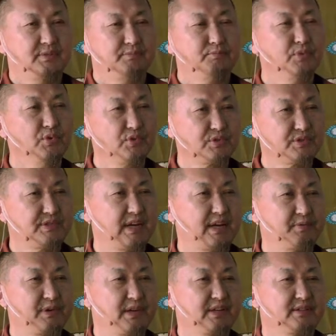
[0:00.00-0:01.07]
more
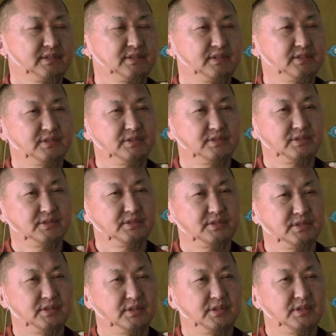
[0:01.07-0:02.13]
direct,
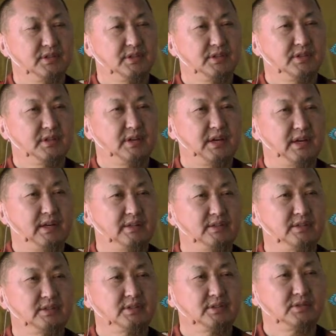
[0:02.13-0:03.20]

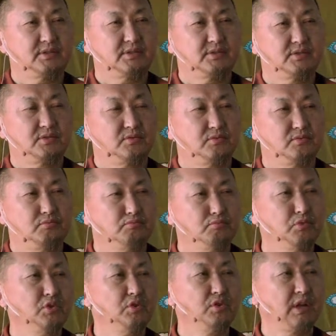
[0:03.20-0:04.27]
and
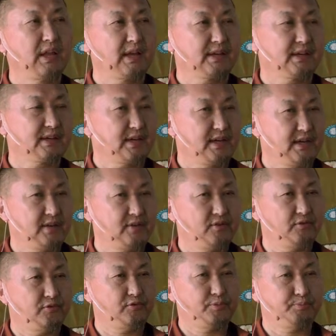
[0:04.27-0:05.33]
more like kind
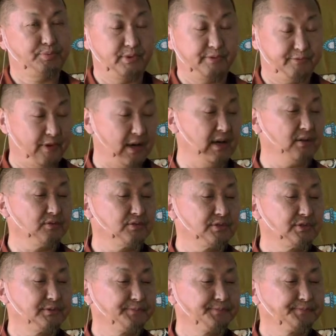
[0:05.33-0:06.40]
of
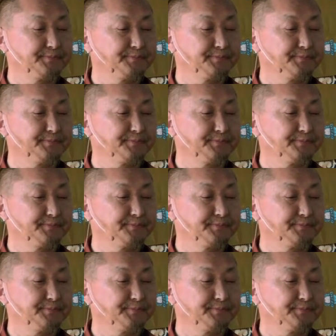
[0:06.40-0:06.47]
profound.